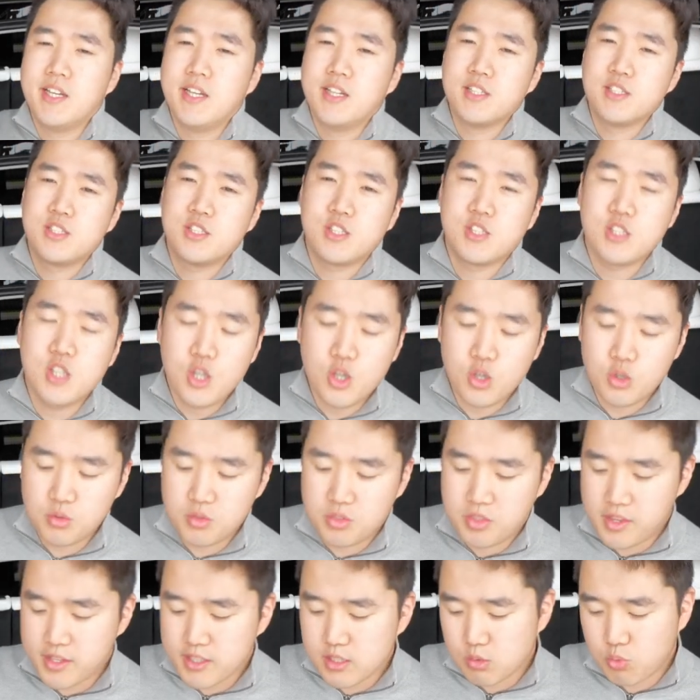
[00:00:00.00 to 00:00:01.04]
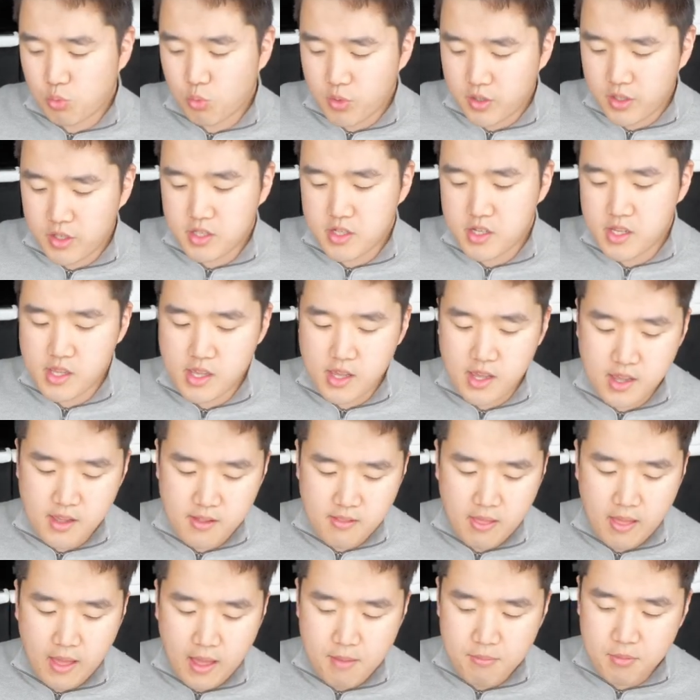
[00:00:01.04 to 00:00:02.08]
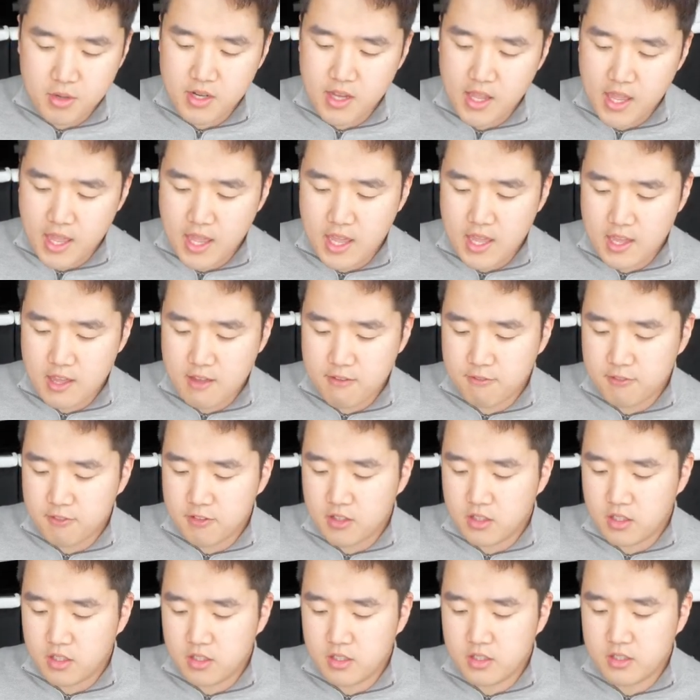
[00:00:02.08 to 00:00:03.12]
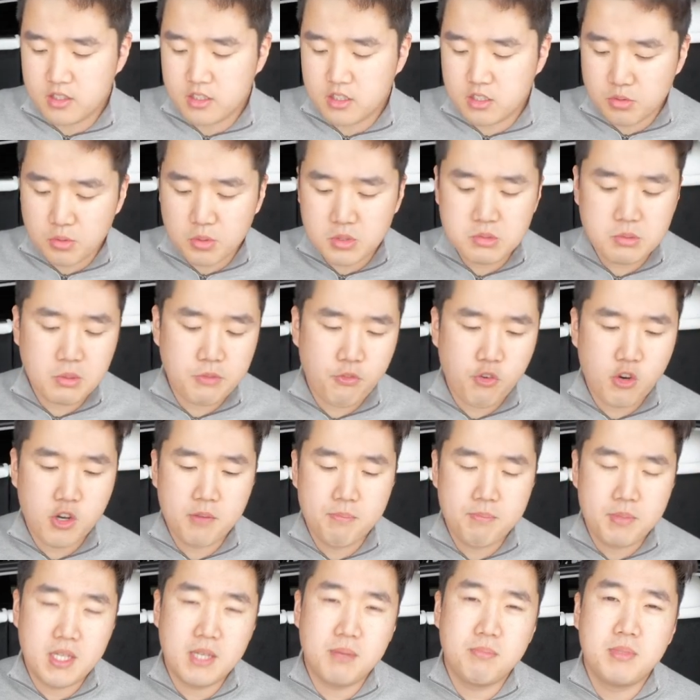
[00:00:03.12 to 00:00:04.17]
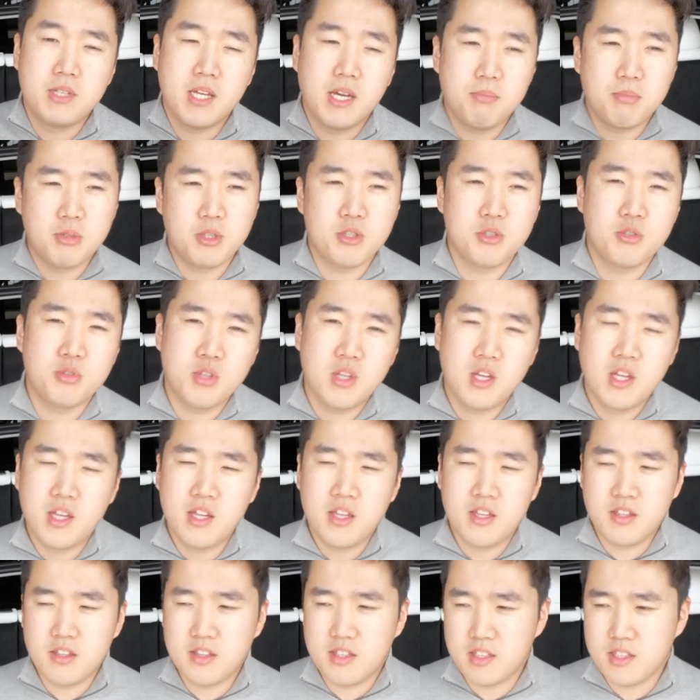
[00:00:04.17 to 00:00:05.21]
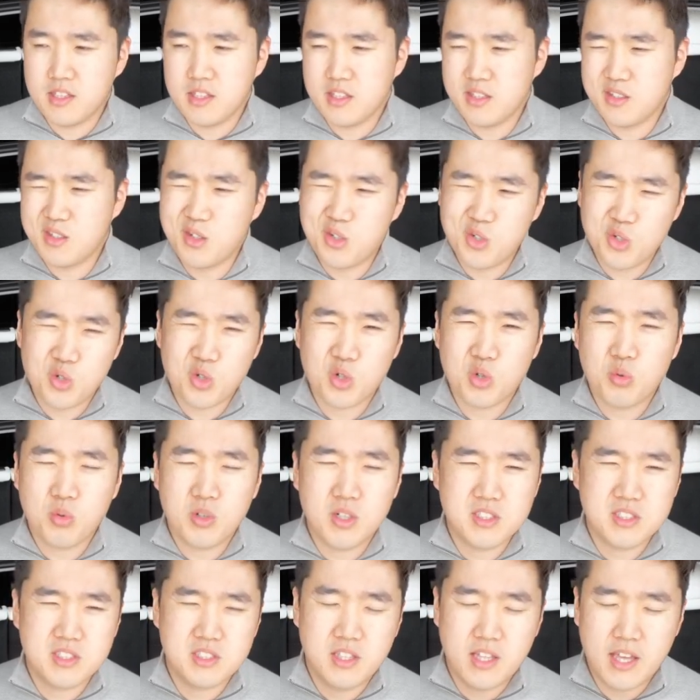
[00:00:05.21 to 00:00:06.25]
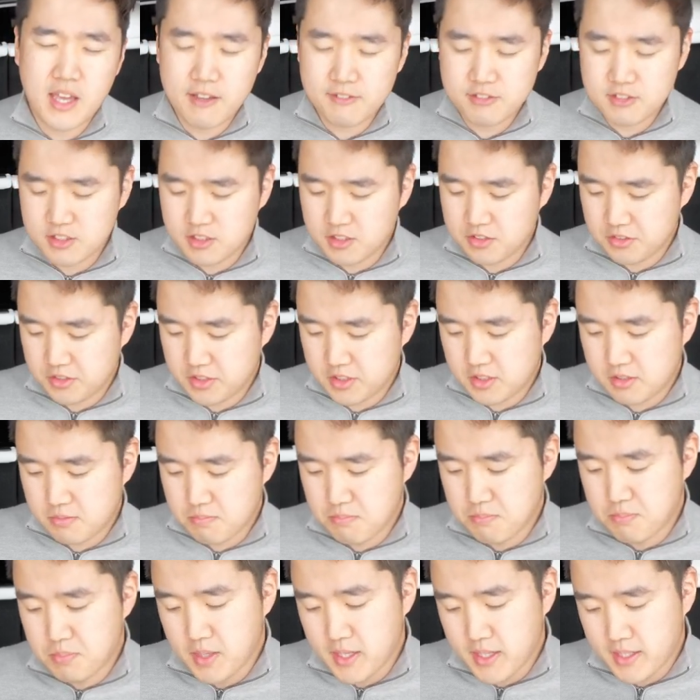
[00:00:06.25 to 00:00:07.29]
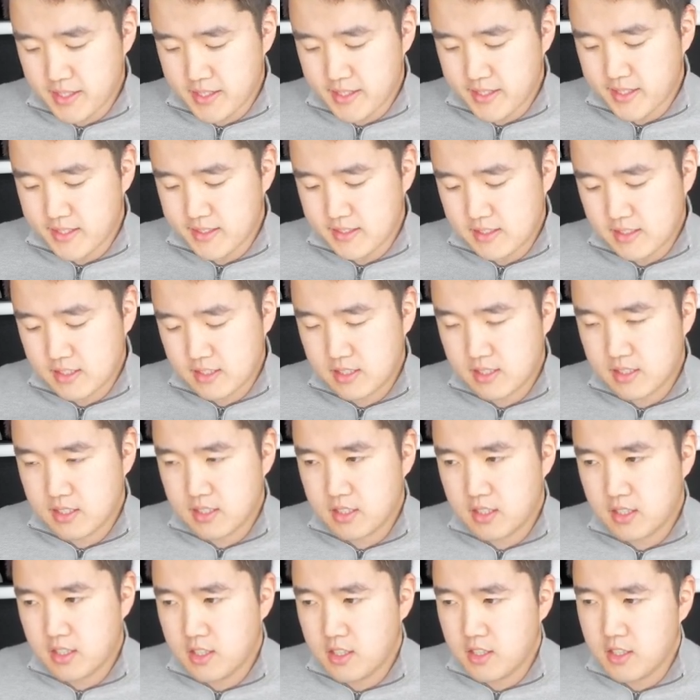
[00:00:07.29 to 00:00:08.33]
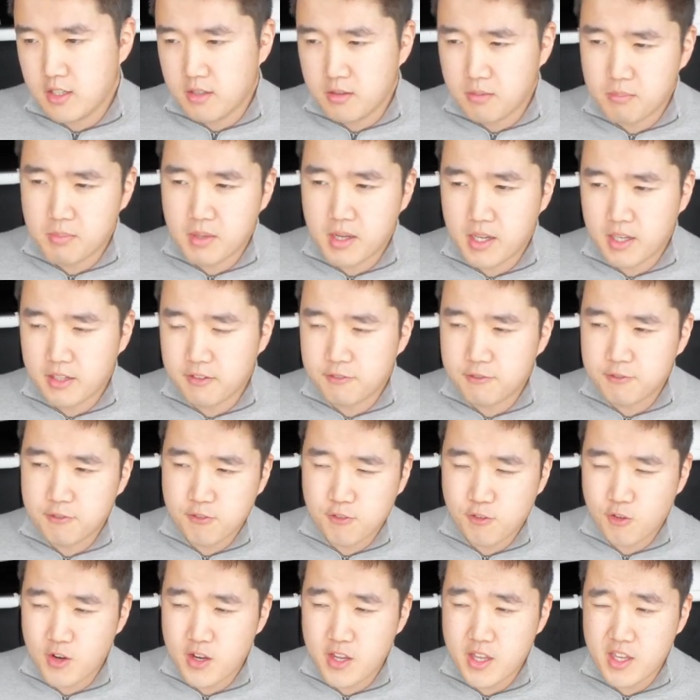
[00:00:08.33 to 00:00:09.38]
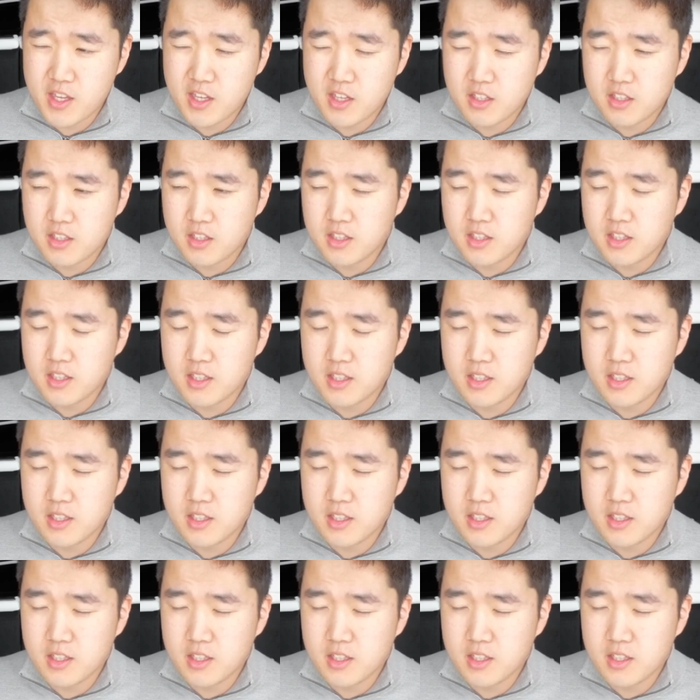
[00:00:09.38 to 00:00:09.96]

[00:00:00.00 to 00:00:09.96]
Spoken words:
So this one I'm gonna have, it's supposed to be for a BMW, the newer ones, the F series, but my friend